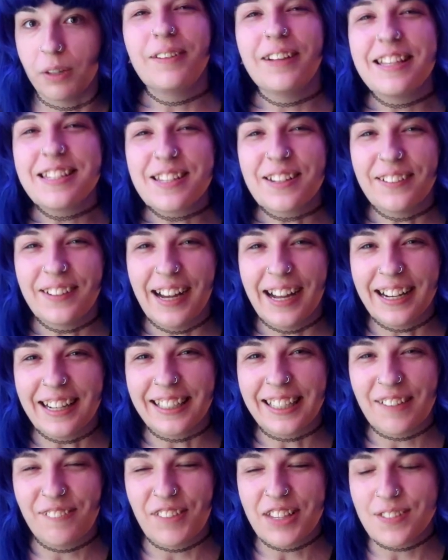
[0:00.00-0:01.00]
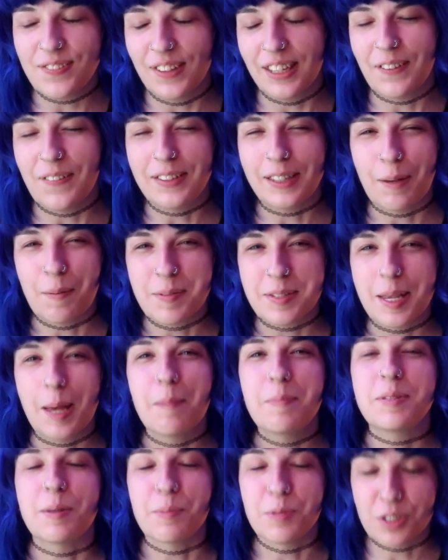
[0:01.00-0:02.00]
please go ahead and give this video a thumbs
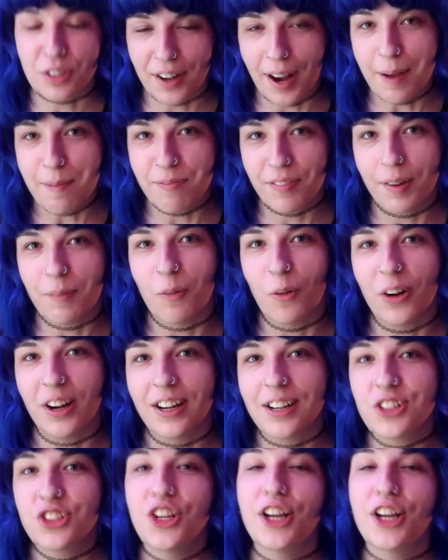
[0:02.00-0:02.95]
up, subscribe for more,